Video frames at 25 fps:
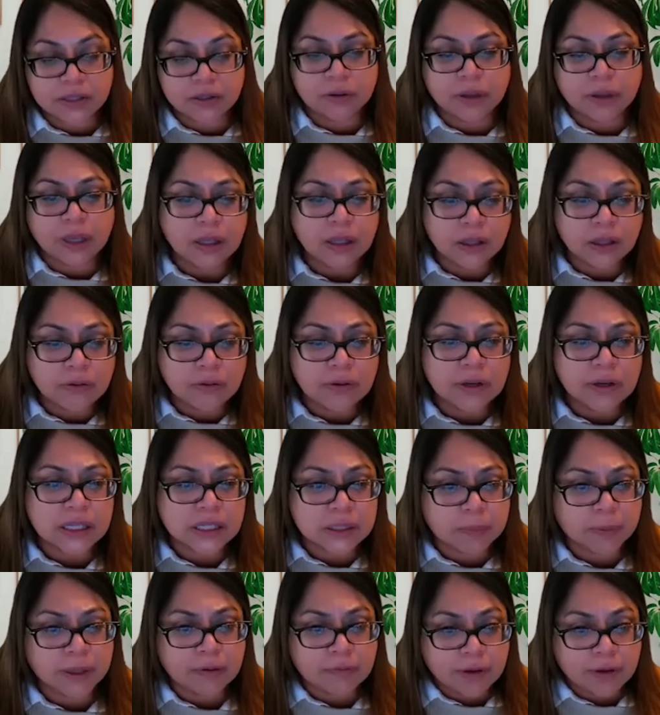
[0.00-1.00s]
Can you
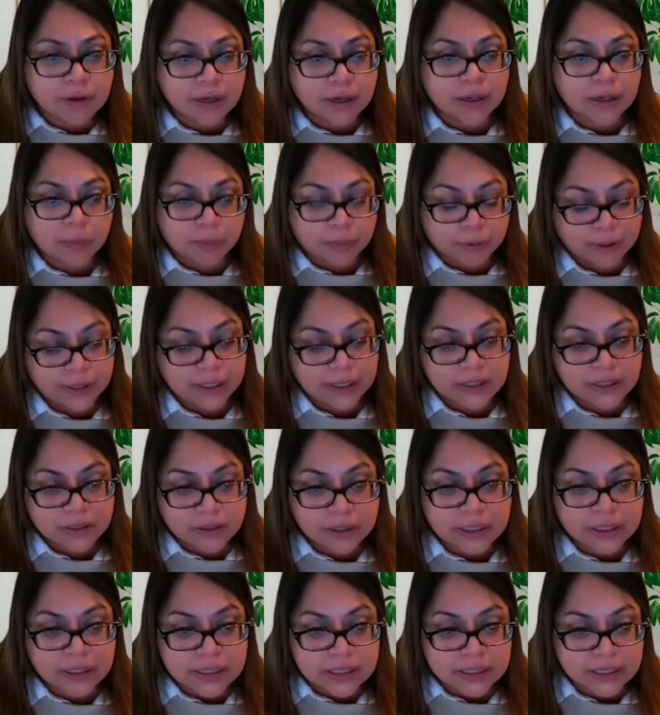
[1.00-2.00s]
explain what an appraisal
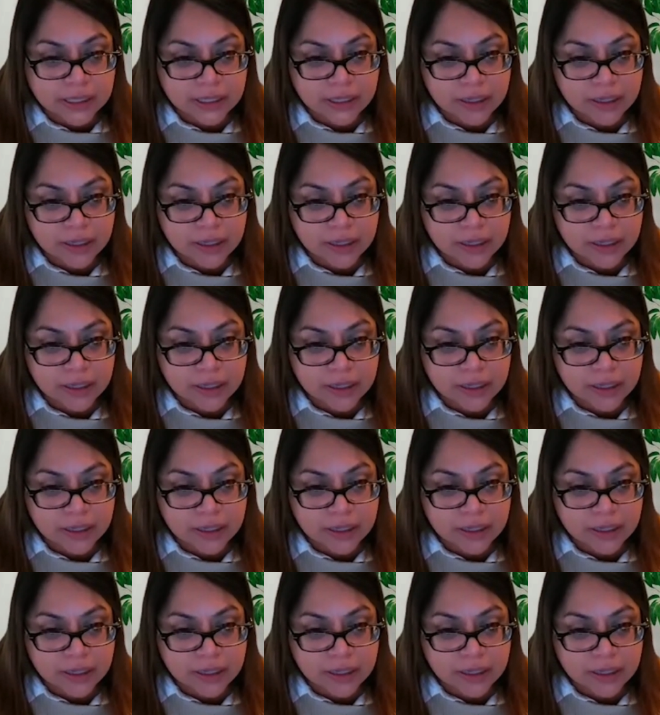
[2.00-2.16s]
is?